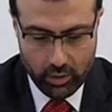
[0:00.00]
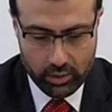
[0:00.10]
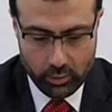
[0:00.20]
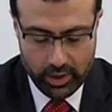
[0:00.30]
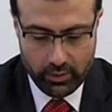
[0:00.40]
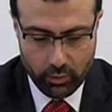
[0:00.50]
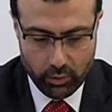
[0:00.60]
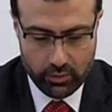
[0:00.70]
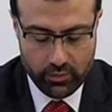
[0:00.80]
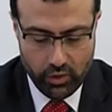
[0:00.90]
on the
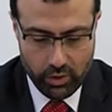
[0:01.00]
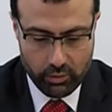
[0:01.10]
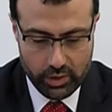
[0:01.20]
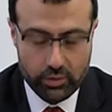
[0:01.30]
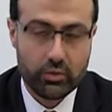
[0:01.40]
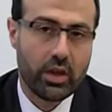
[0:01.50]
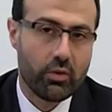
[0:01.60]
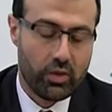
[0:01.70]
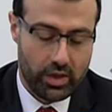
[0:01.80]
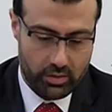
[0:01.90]
24th of January
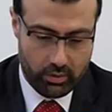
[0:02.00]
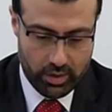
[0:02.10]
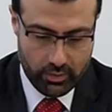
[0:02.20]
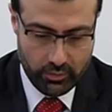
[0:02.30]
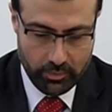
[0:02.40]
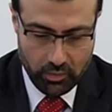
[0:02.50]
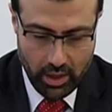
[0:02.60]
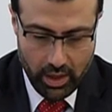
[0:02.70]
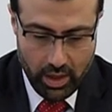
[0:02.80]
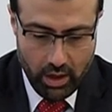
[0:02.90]
2012.
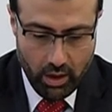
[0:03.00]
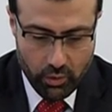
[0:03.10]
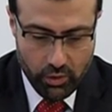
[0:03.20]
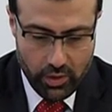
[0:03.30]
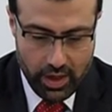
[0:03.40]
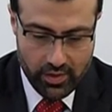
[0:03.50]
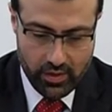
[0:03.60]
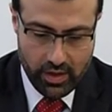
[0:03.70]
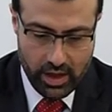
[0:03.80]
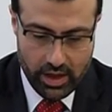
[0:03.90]
Also
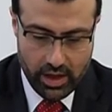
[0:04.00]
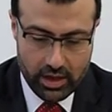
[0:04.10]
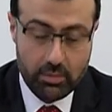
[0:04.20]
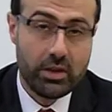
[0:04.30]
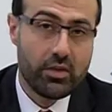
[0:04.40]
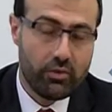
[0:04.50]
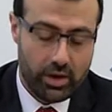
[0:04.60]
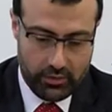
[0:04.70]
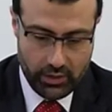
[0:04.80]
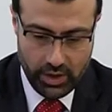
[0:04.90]
yesterday, an
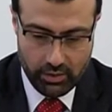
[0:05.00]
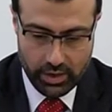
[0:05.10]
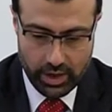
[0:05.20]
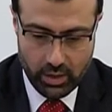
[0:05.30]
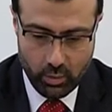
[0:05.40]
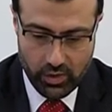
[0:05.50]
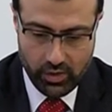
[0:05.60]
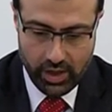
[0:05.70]
administrative hearing was